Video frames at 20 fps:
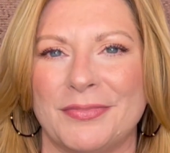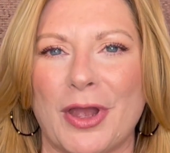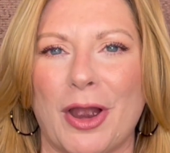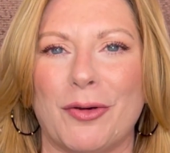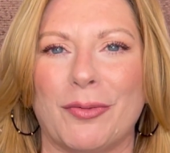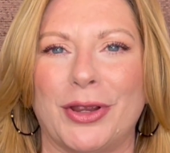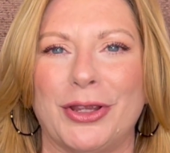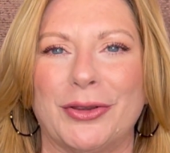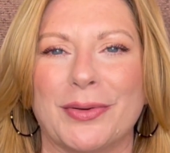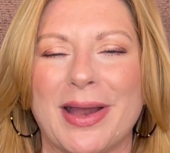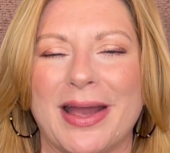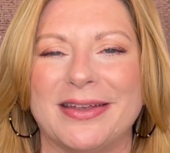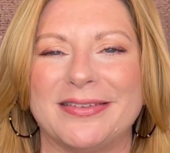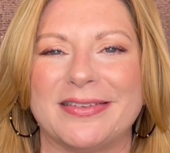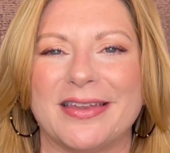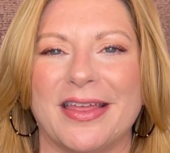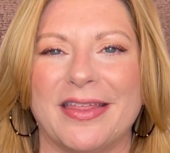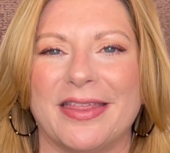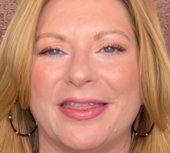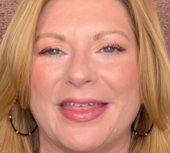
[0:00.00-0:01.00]
All right, you
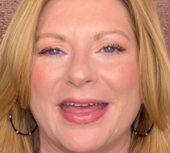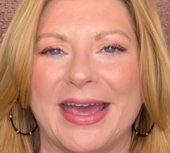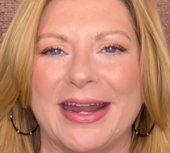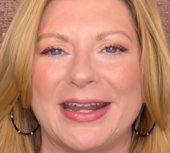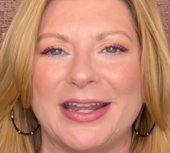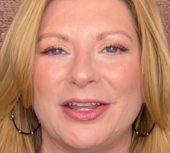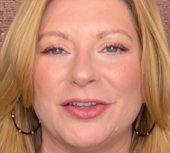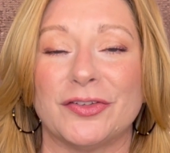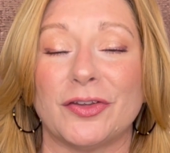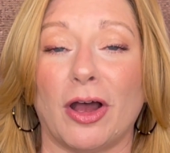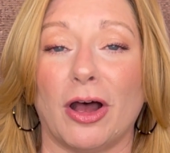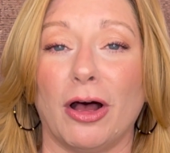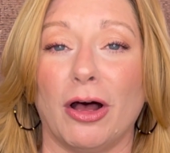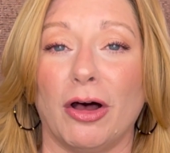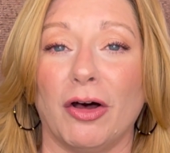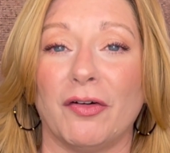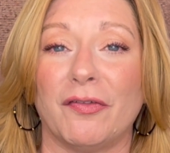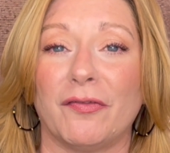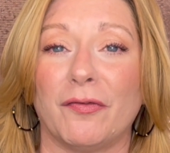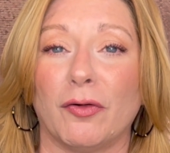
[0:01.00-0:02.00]
guys, that is
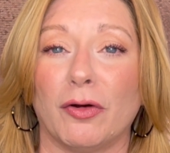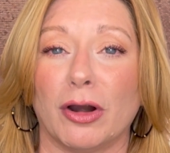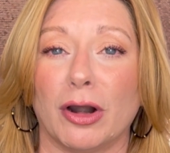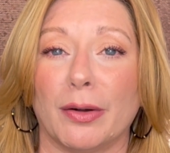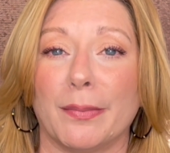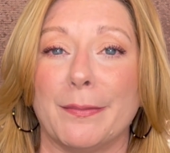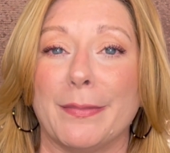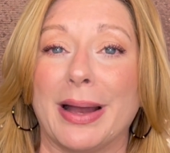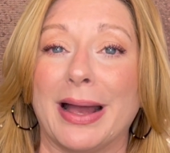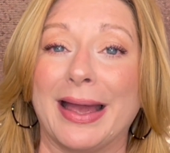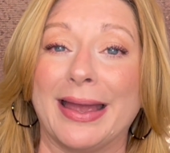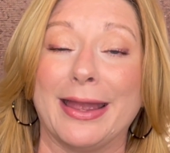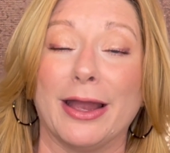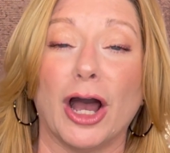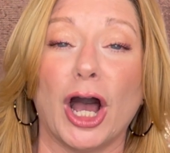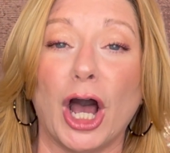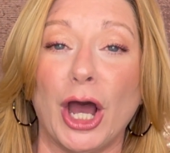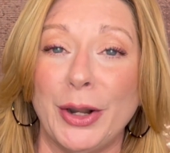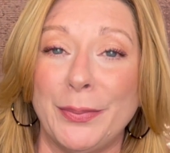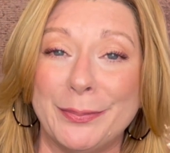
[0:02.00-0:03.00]
all for my
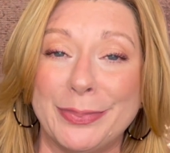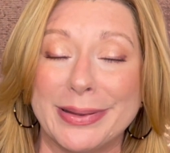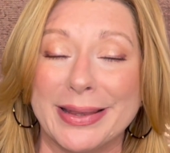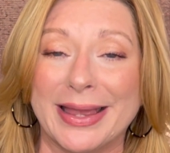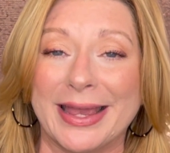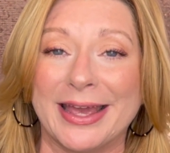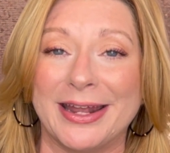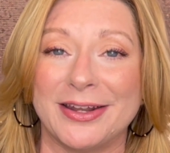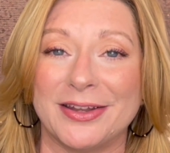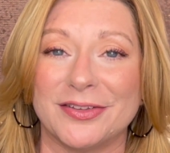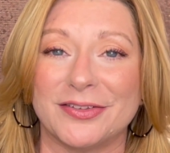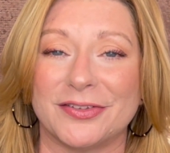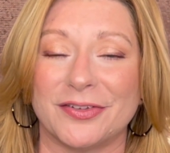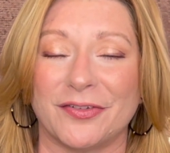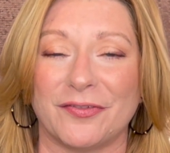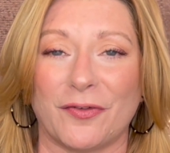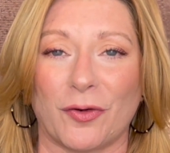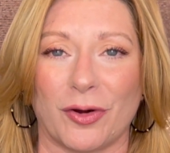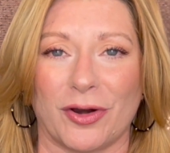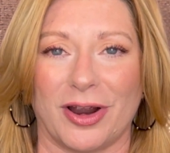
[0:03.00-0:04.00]
unplanned
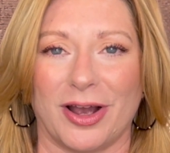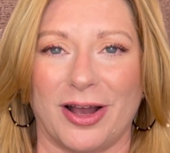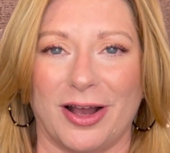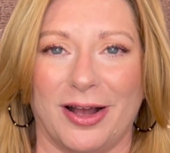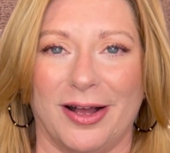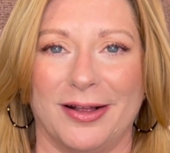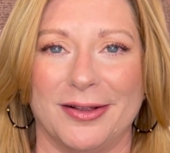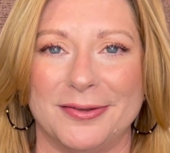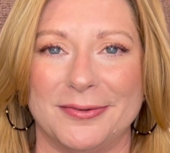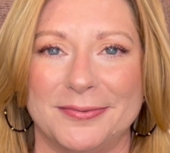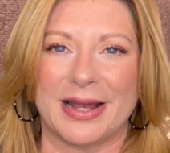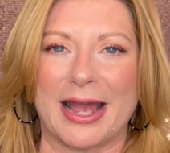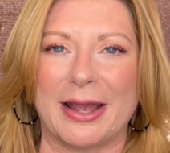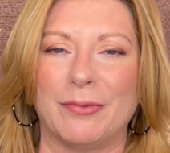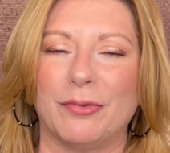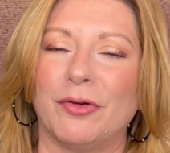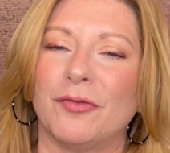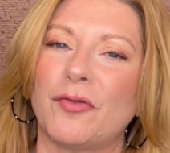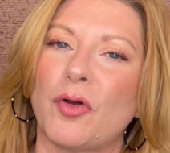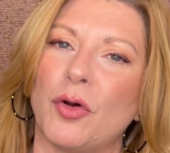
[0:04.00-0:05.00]
Sephora haul. I
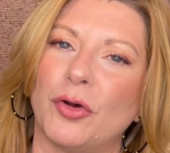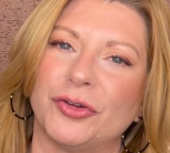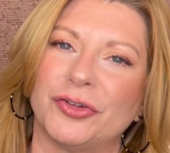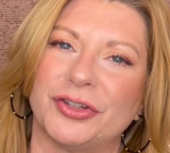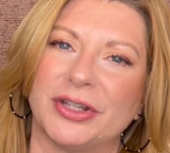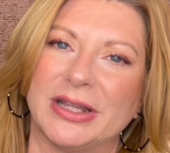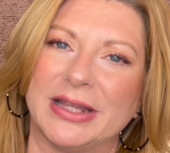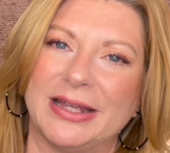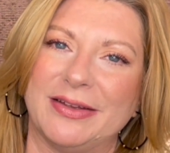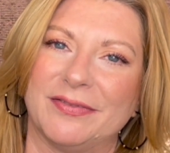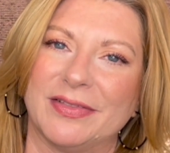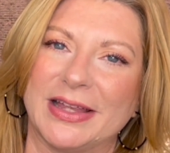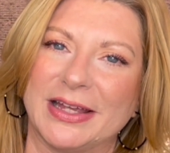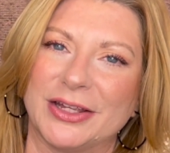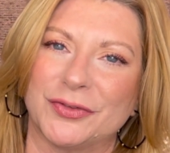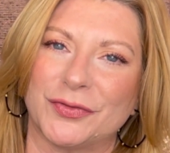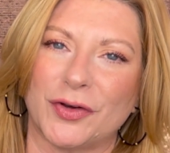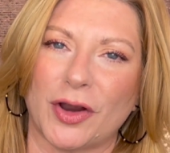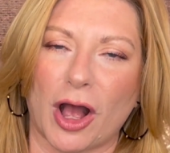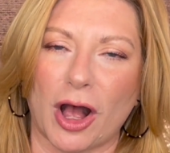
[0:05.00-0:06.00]
will, of course, leave
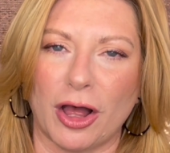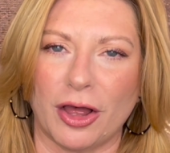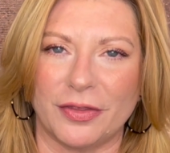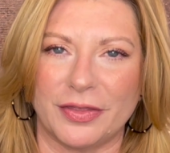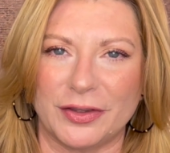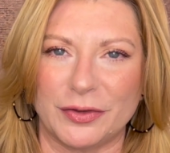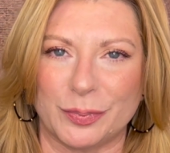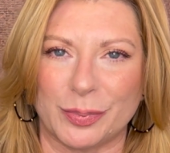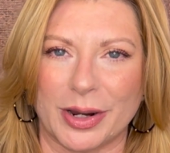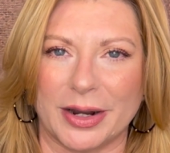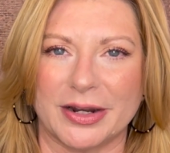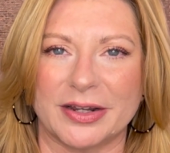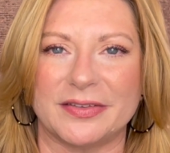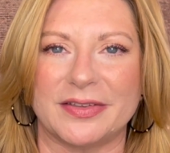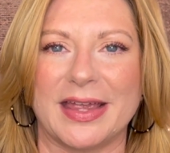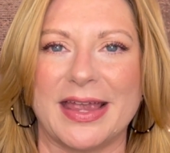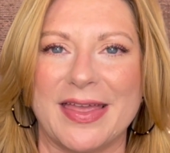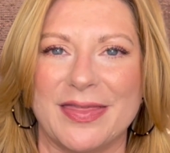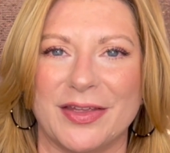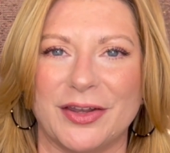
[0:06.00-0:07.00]
links for all these products
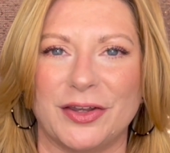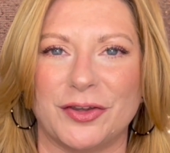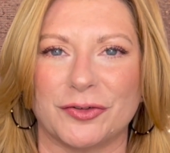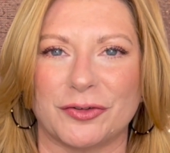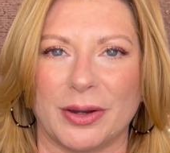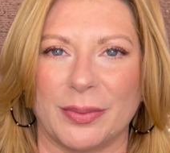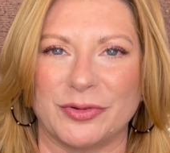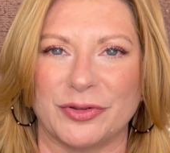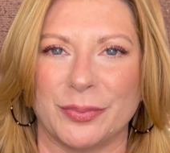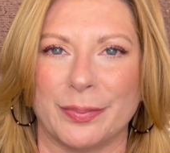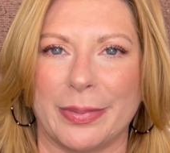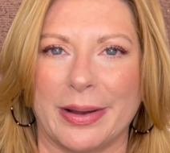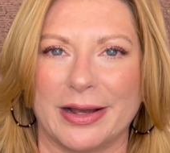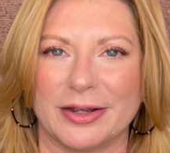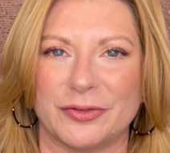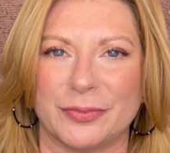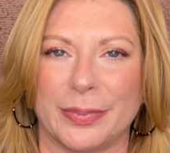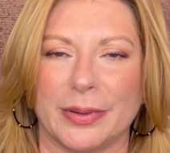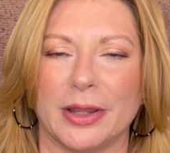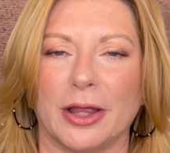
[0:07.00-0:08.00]
in the description
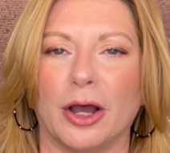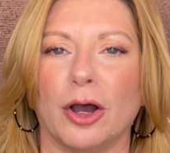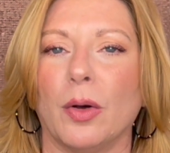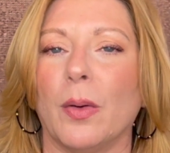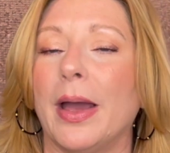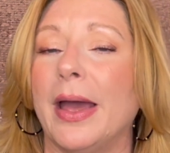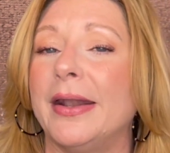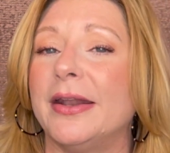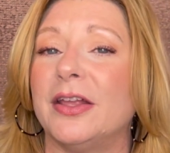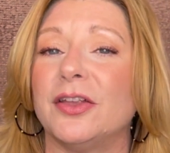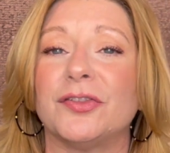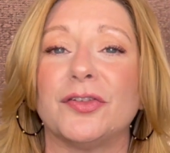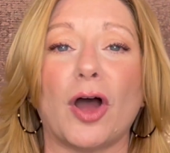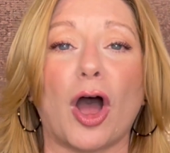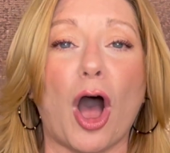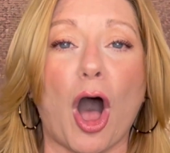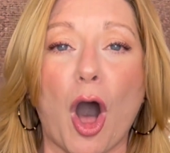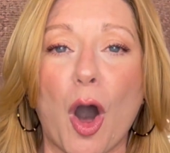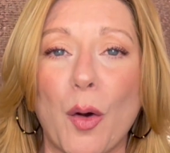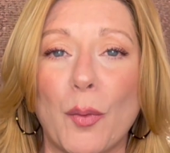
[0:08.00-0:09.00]
box below. And as
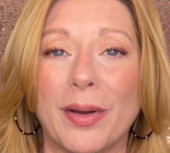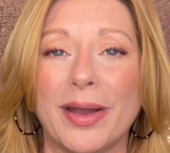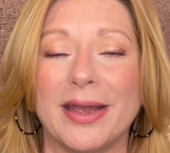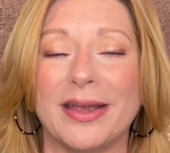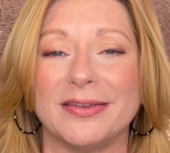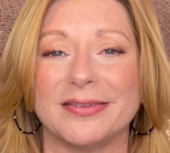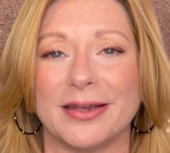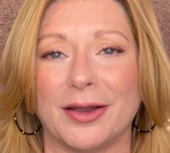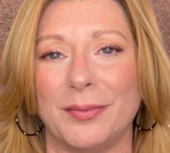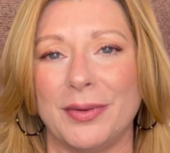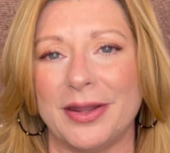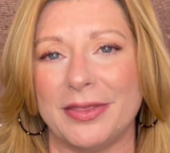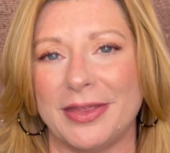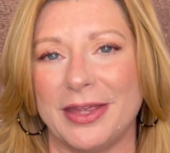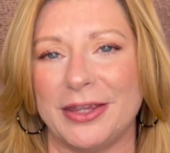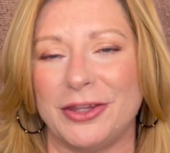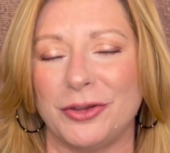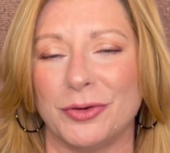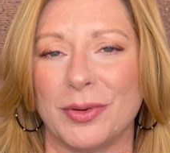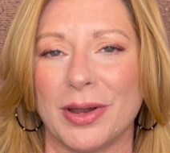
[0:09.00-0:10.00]
always, I want to
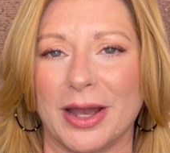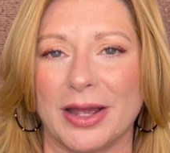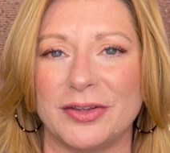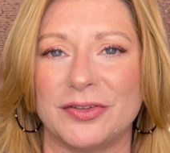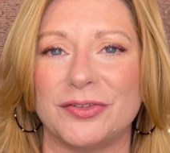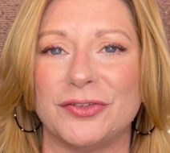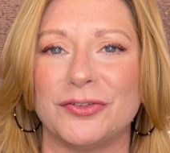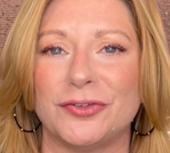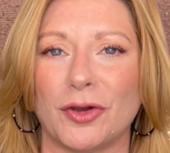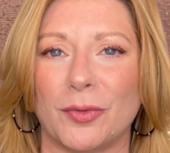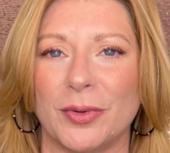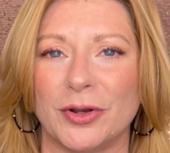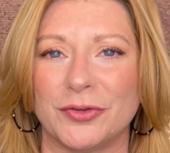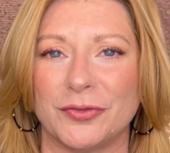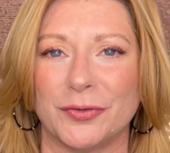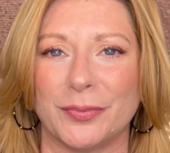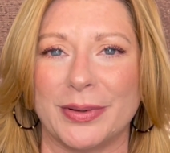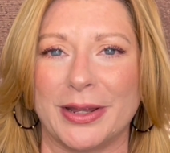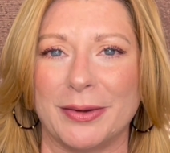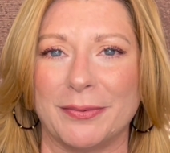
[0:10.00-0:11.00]
thank you guys so much
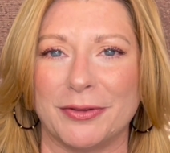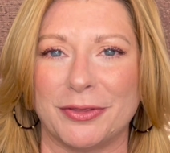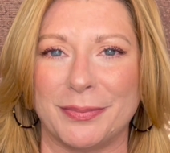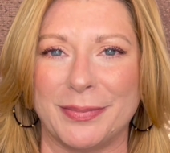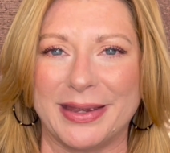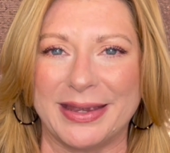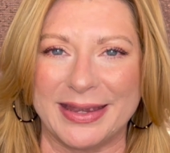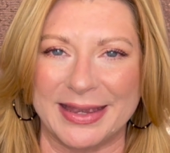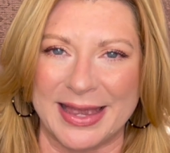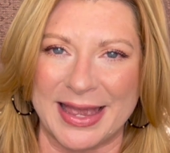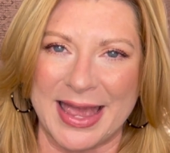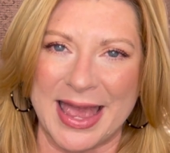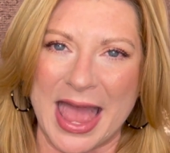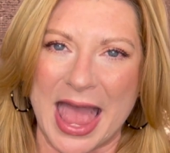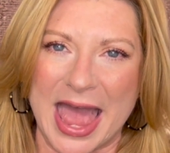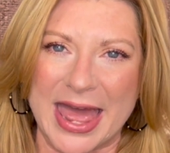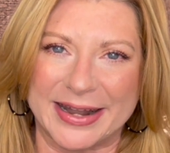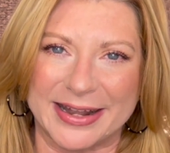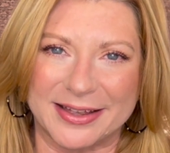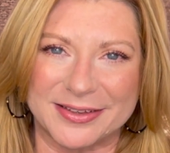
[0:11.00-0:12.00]
for being with me,
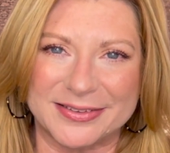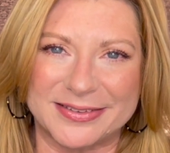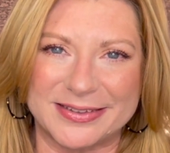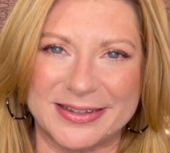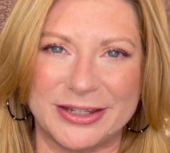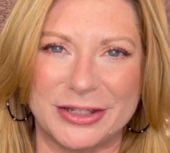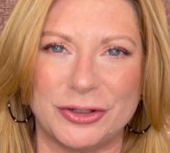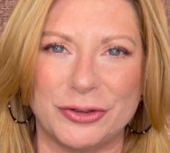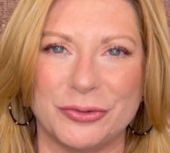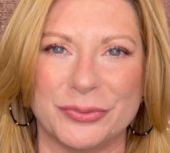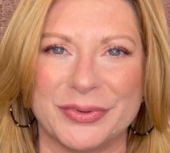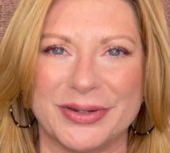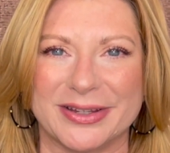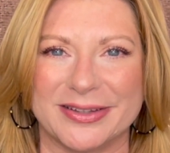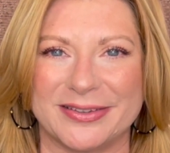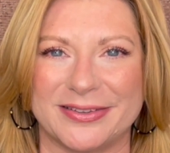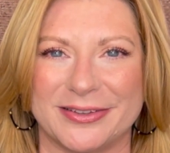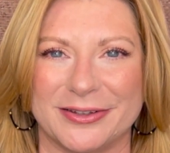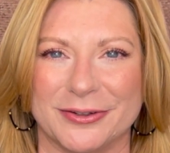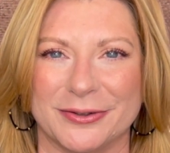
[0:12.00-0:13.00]
and I'll see you real
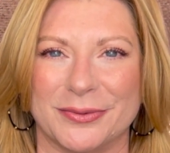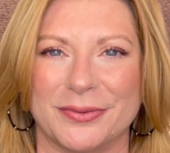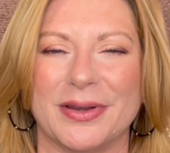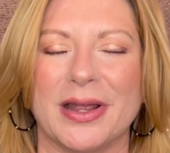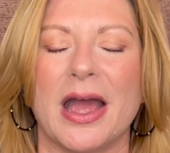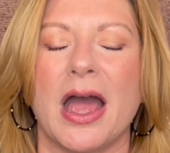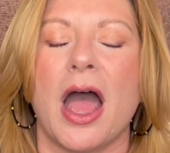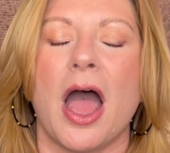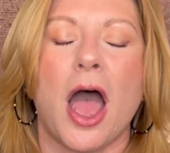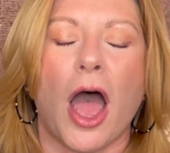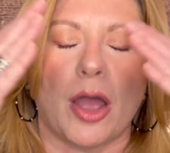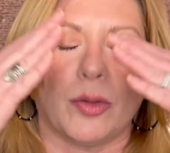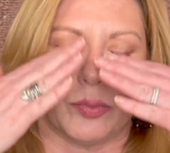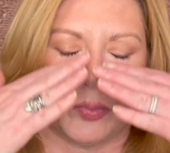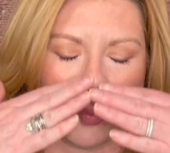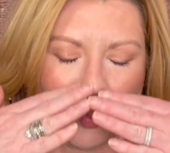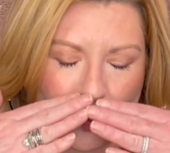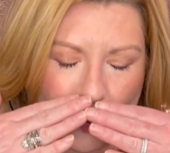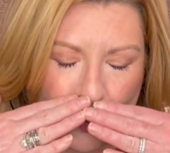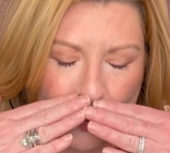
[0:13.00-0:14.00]
soon.
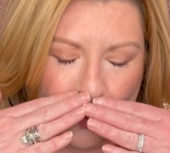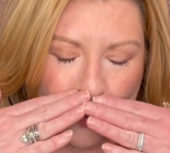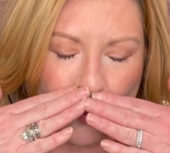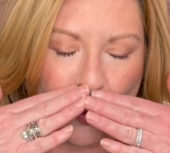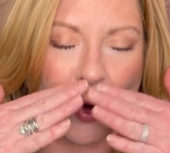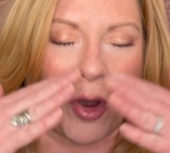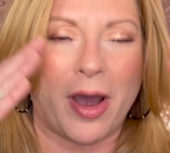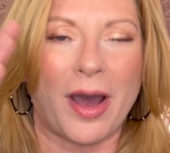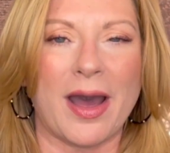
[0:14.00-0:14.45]
Mwah.